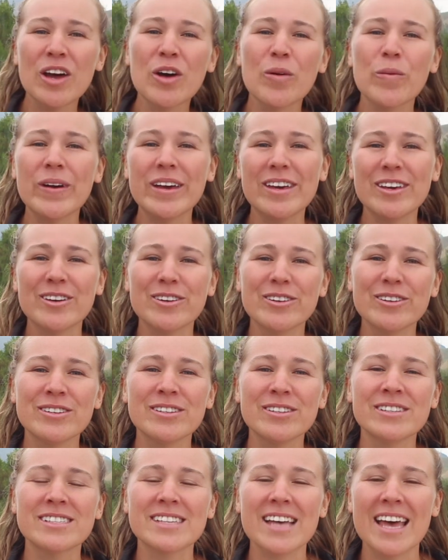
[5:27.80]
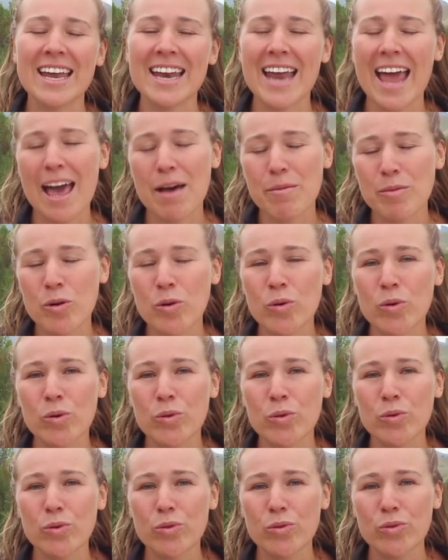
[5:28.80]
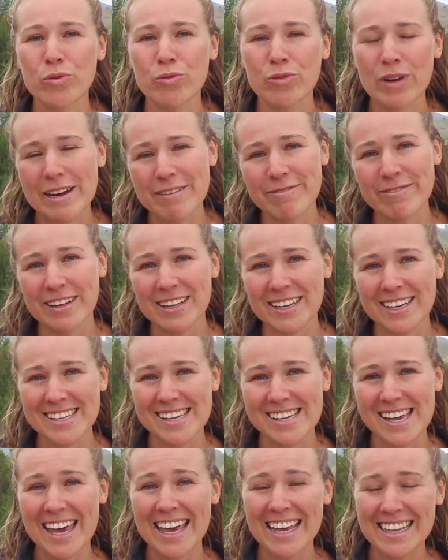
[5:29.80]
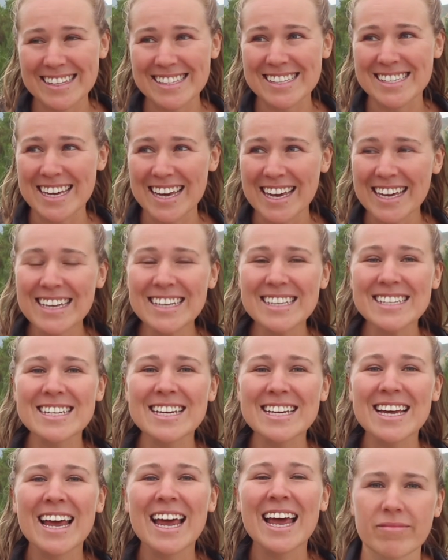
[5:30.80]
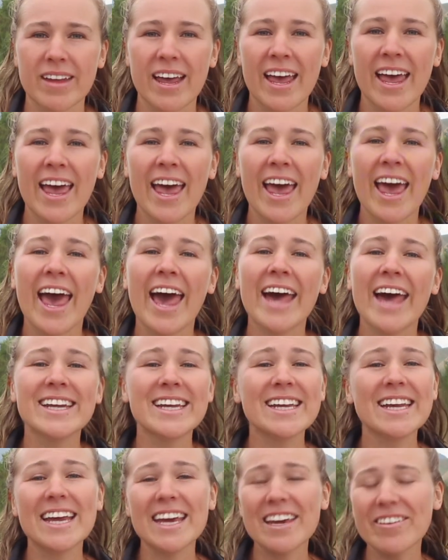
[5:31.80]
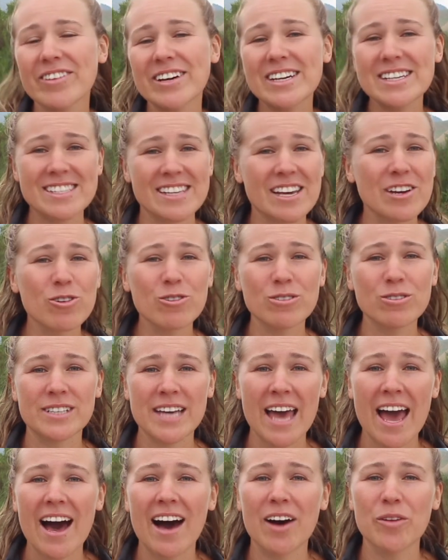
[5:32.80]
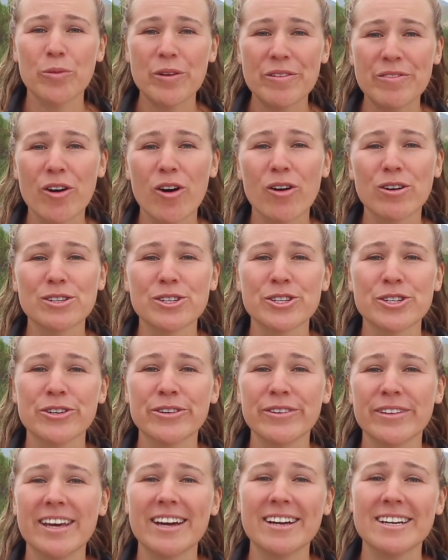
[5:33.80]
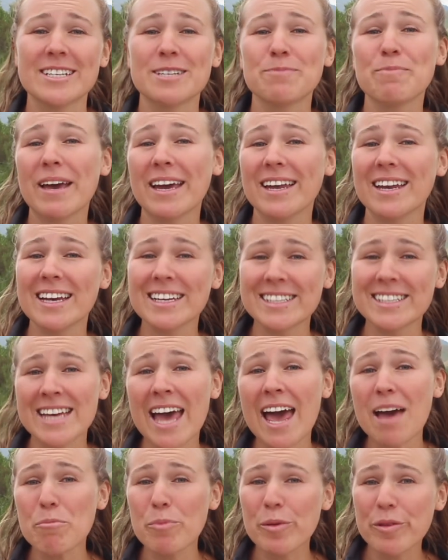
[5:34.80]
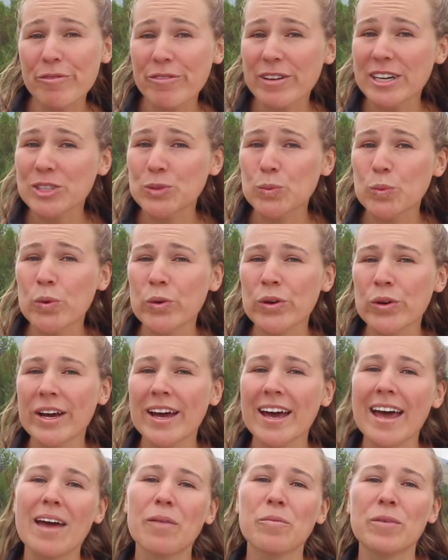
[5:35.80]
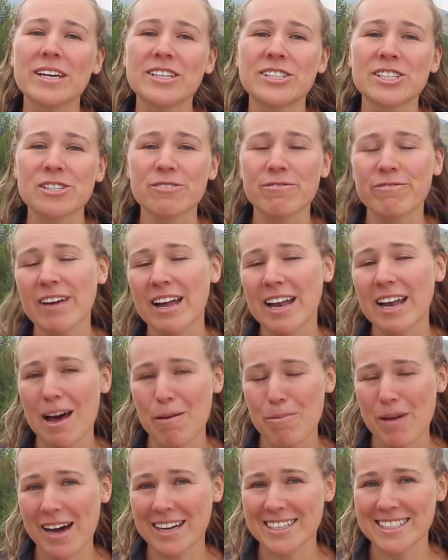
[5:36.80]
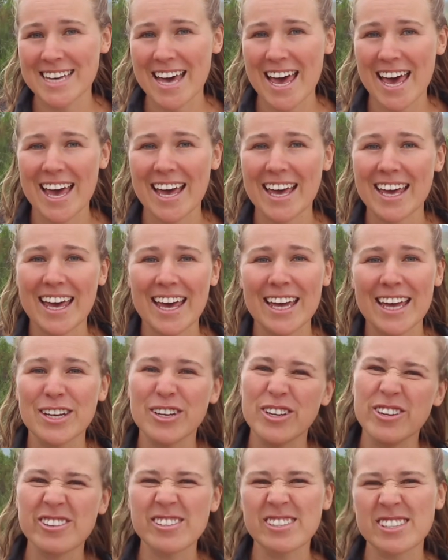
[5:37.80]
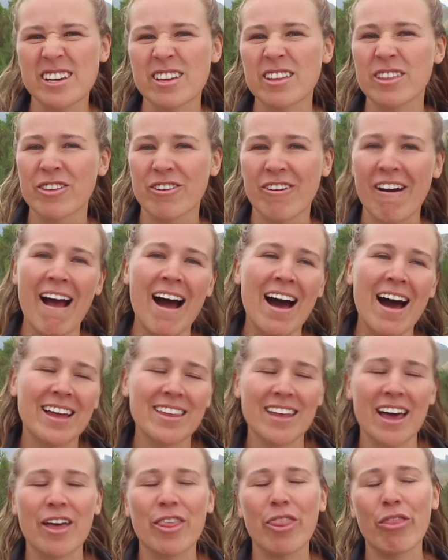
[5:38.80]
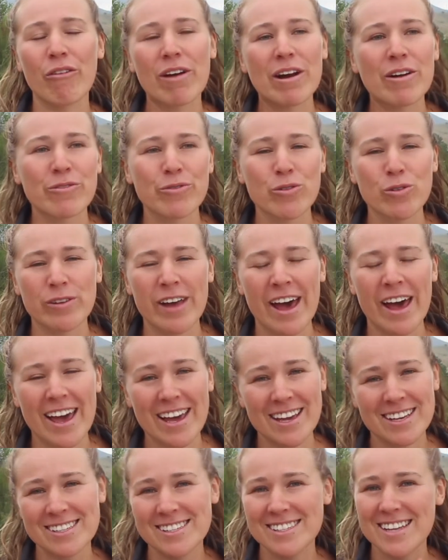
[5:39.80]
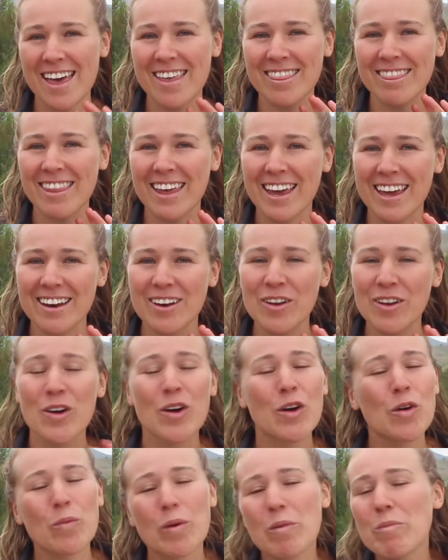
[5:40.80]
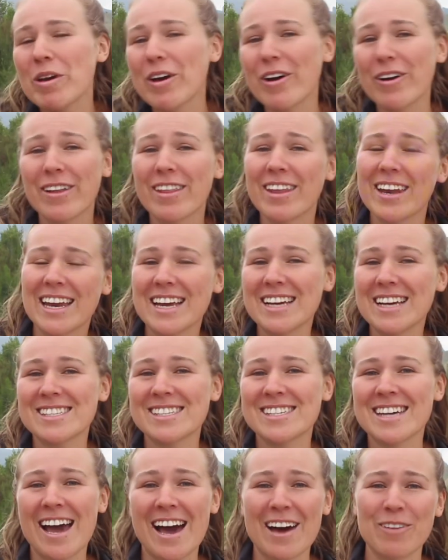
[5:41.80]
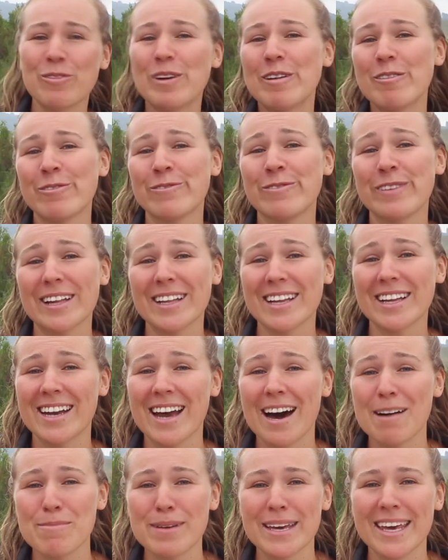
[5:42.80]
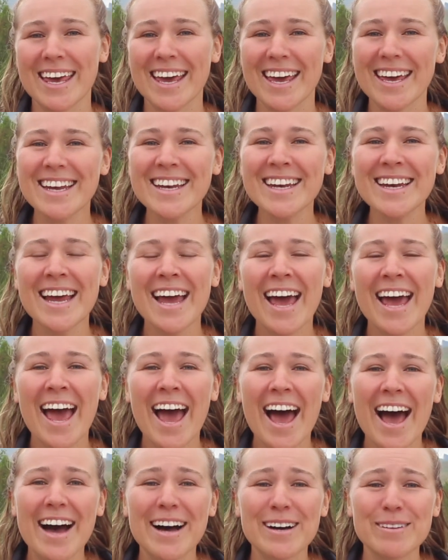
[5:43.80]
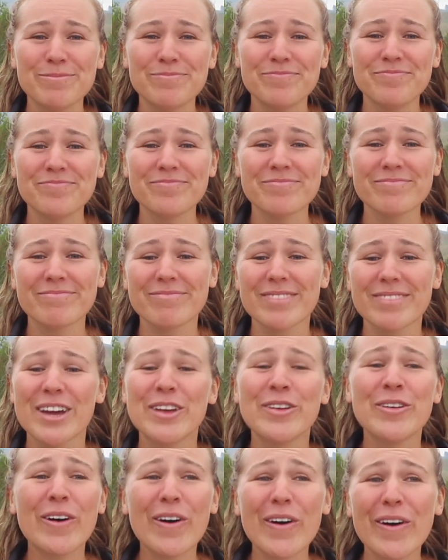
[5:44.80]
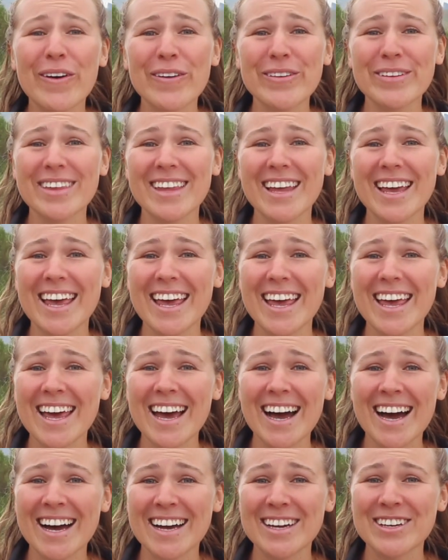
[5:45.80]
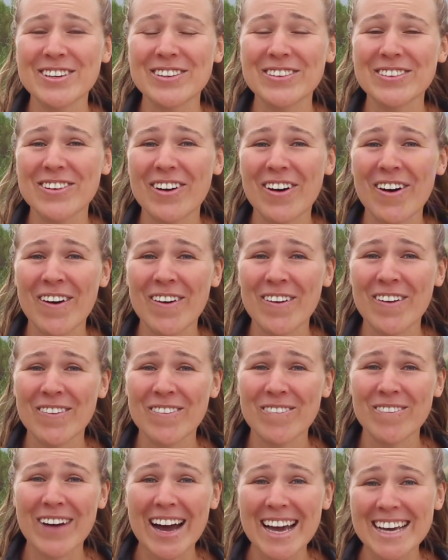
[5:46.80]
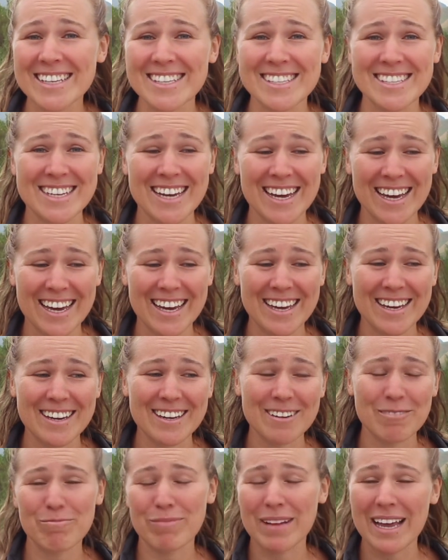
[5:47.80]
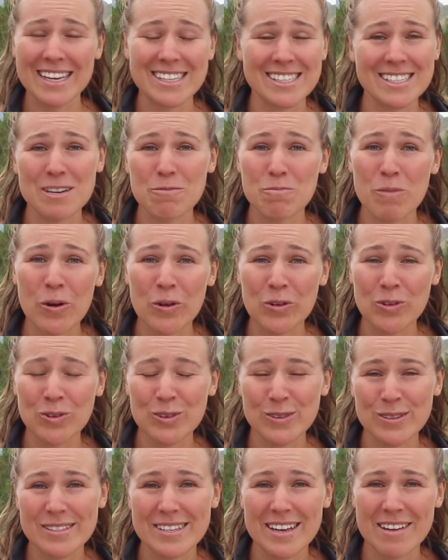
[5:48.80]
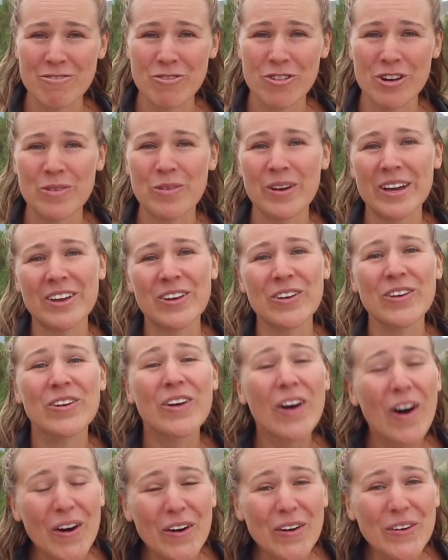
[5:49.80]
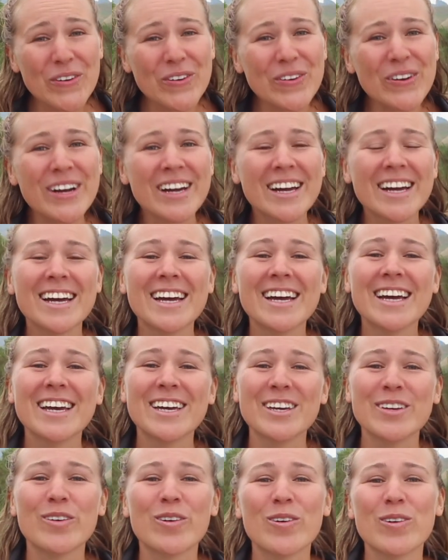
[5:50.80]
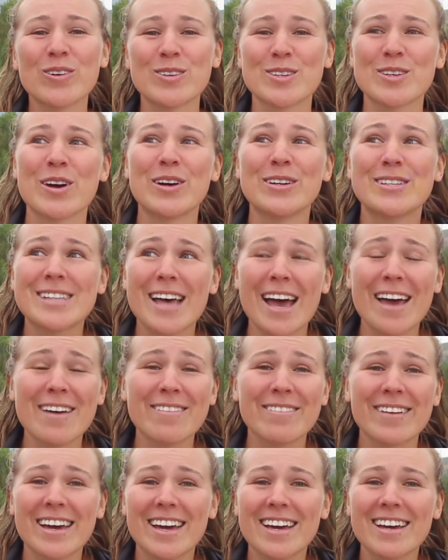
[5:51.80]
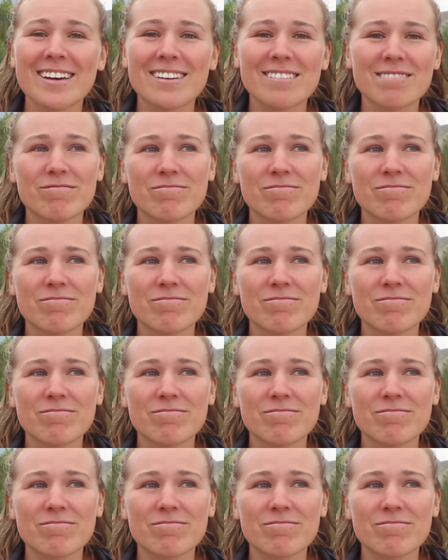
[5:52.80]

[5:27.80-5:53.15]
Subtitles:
We use an app called Refill in NZ. And in every single town we've gone to, there has been a tap with fresh water, and we just fill up our tank and use it throughout like 3 or 4 days, and then when we go to the next town we'll fill it up again. Not only are you not wasting plastic bottles everywhere you go, you're also saving